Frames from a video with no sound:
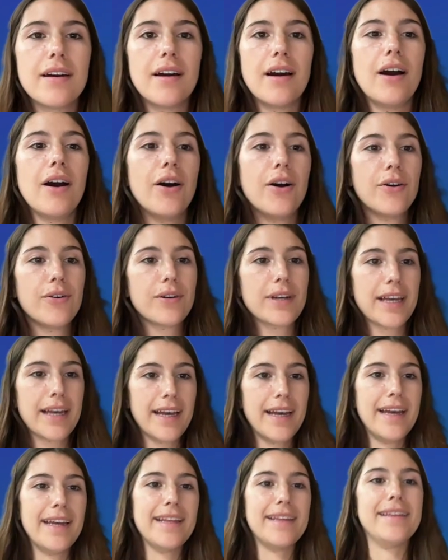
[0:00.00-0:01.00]

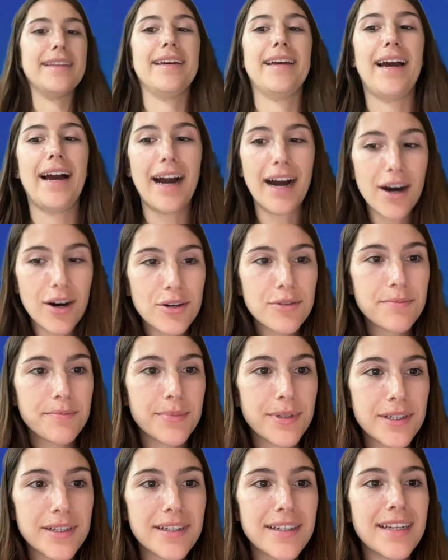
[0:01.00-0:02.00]
Okay, the
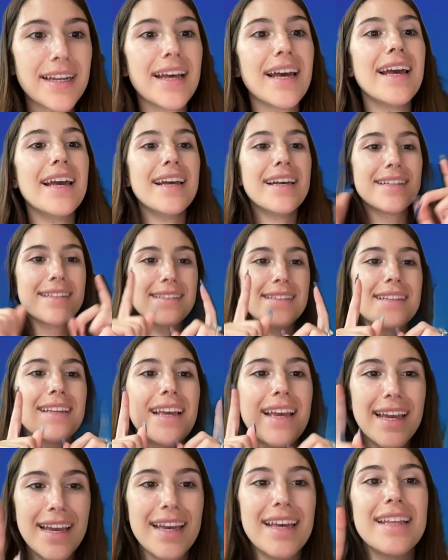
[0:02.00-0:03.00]
output is
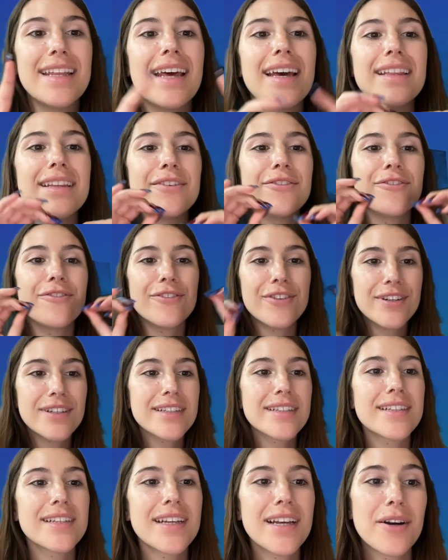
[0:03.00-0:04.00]
in, and the
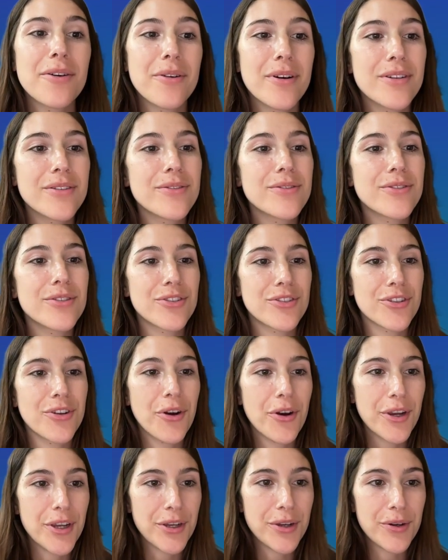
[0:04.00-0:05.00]
first thing I want to
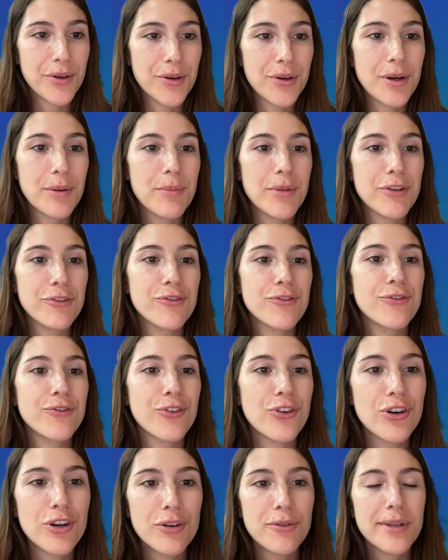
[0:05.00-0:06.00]
show you
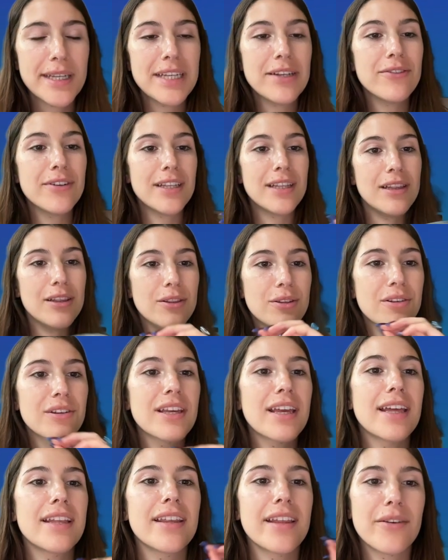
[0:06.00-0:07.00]
before we even
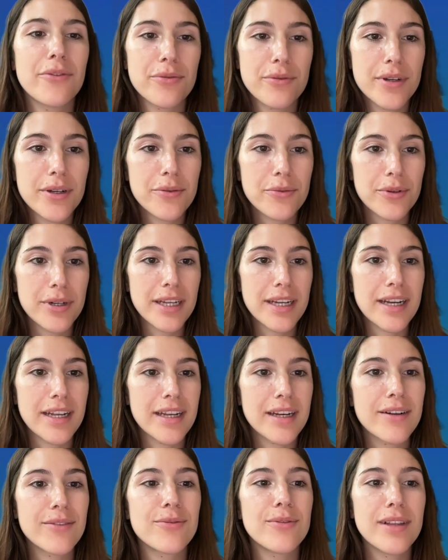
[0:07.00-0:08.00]
look at the
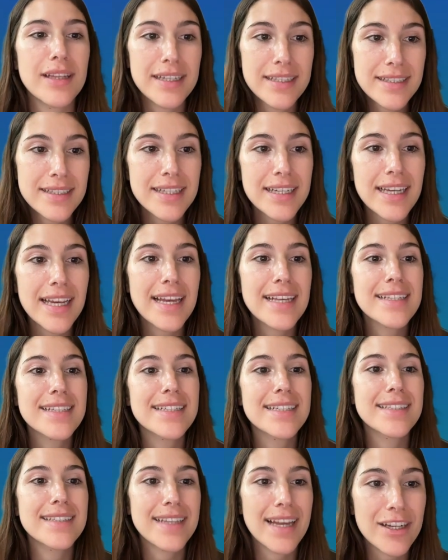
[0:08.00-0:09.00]
rewritten listing is
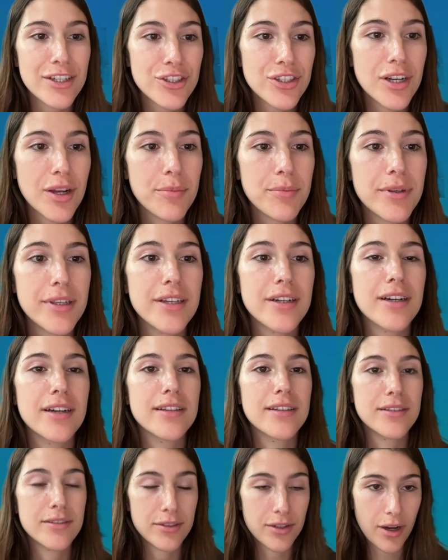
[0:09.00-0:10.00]
the section up here
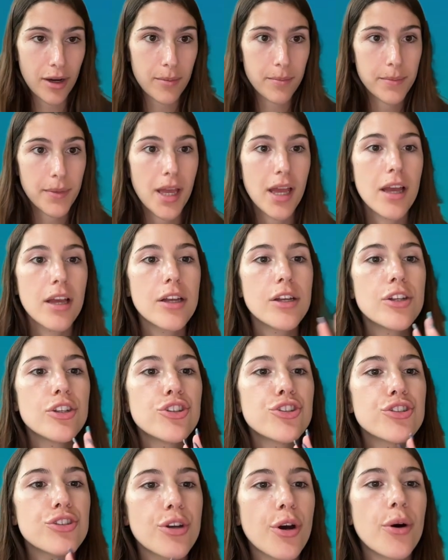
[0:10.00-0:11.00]
at the top.
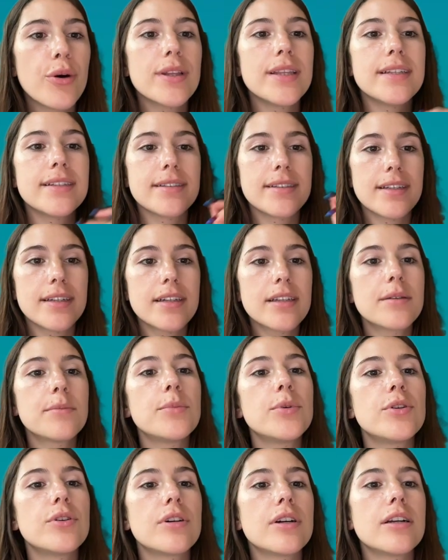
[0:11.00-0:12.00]
So the signal
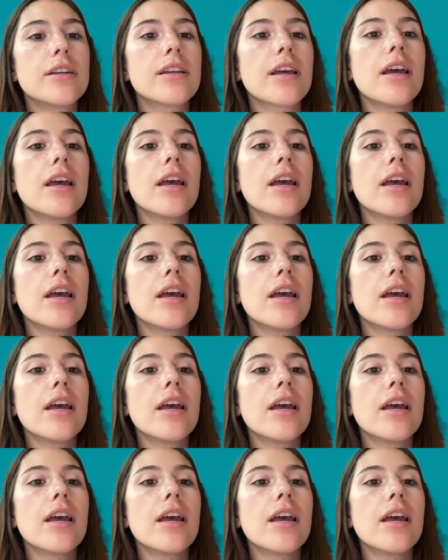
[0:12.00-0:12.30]
board,